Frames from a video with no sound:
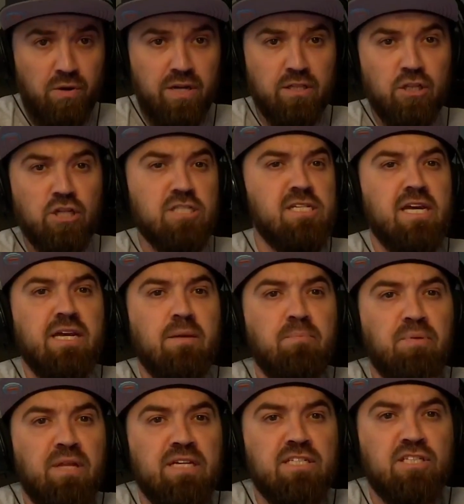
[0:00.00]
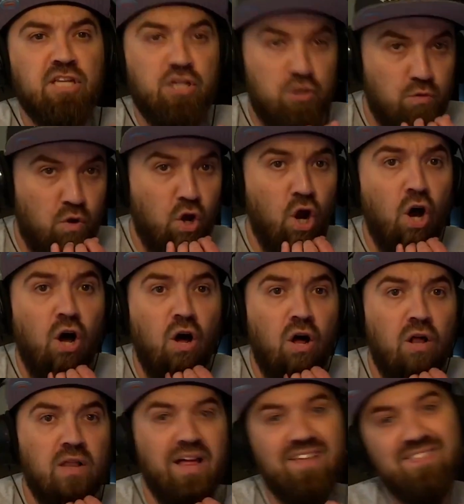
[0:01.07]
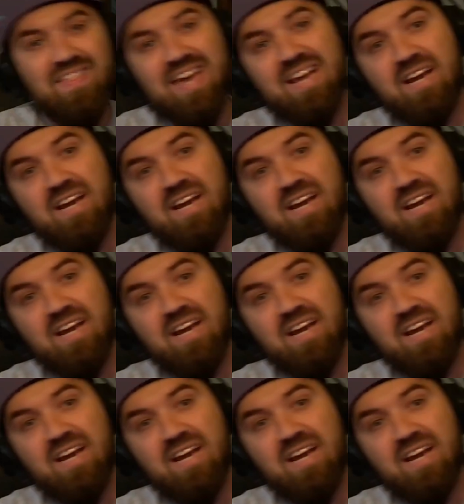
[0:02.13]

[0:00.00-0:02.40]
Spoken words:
It looks like a place that you call and they